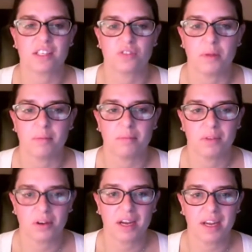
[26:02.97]
Okay.
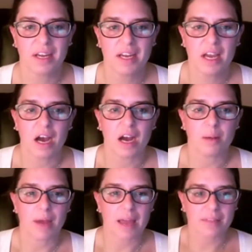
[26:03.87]
And
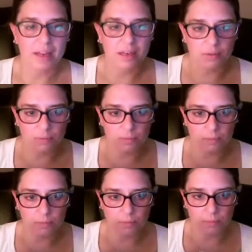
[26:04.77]
then
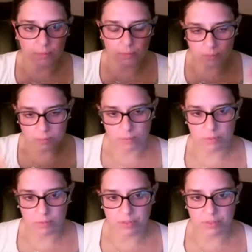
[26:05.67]
things that are